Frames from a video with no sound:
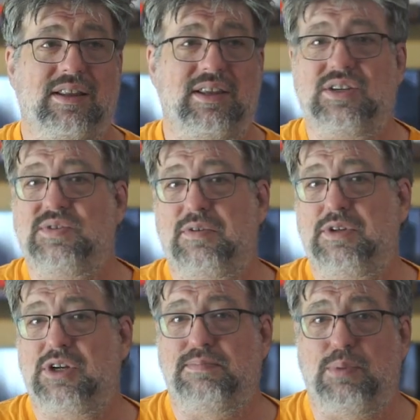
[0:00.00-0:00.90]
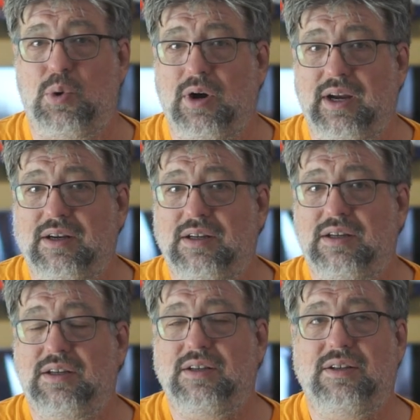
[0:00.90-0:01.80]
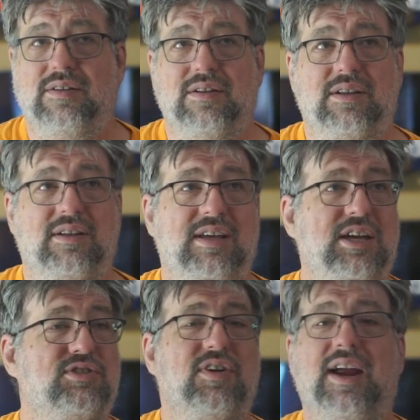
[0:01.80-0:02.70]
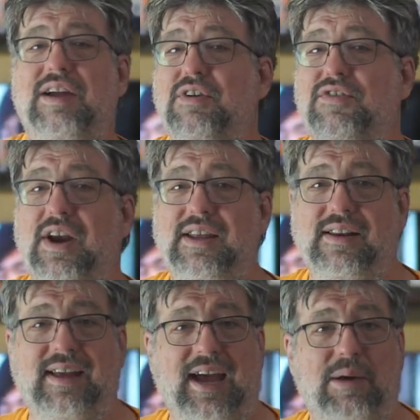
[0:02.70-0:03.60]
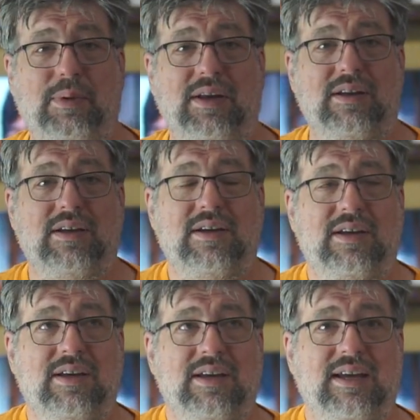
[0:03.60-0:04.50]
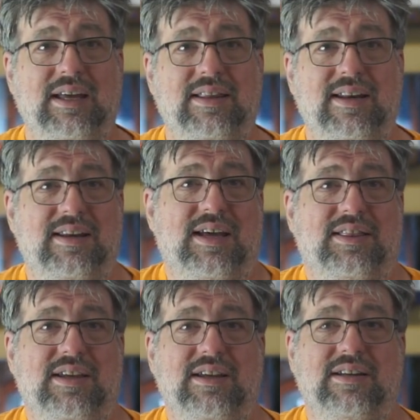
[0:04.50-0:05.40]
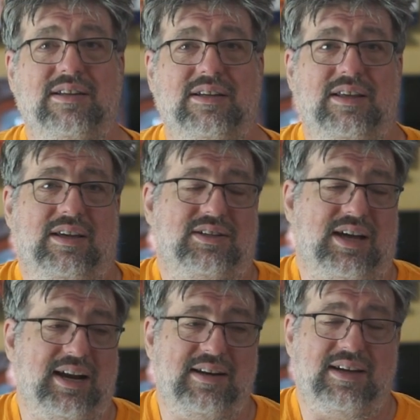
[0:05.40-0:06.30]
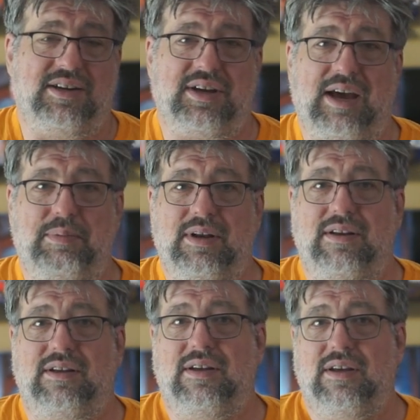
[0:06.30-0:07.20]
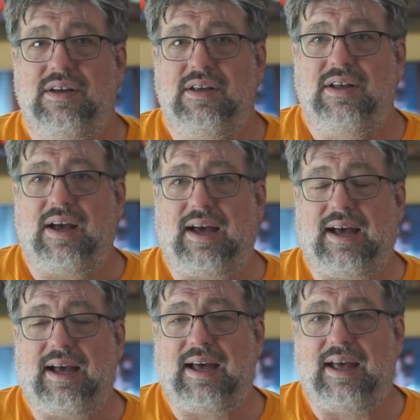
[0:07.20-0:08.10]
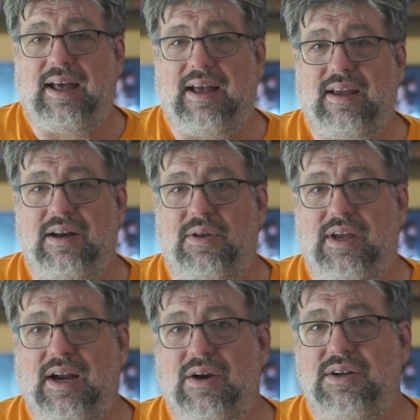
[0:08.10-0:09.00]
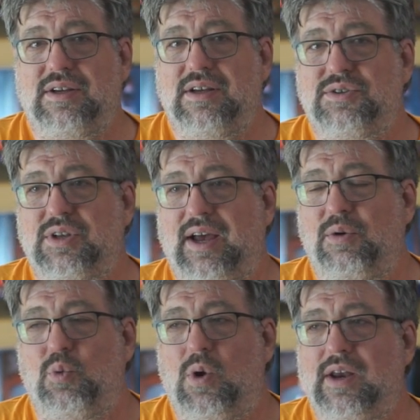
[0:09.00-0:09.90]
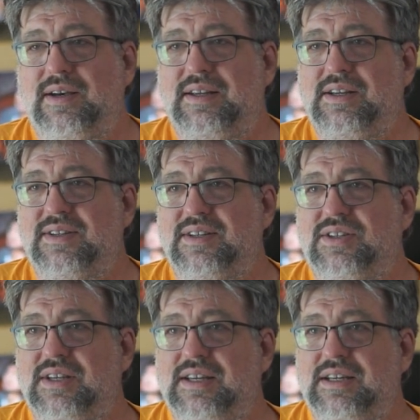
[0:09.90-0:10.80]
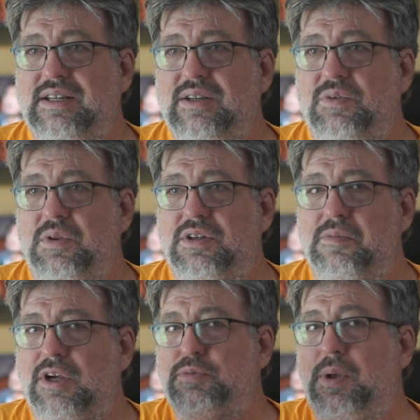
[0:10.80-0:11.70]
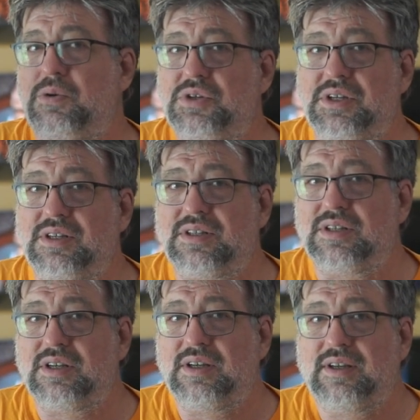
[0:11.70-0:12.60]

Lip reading: This film is just boring. Takes forever for anything to happen, and then nothing exciting does happen. You know, there is like one decent scene with some explosions.